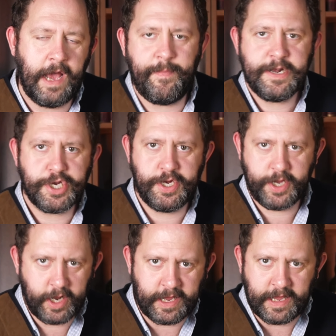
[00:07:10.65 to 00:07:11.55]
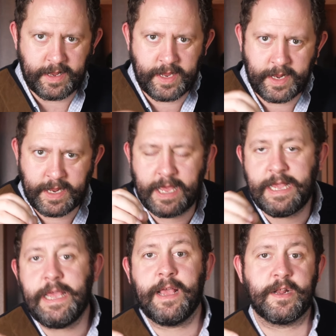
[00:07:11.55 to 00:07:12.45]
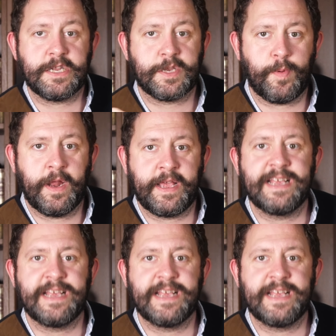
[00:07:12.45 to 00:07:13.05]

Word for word: I mentioned earlier that the e-ink display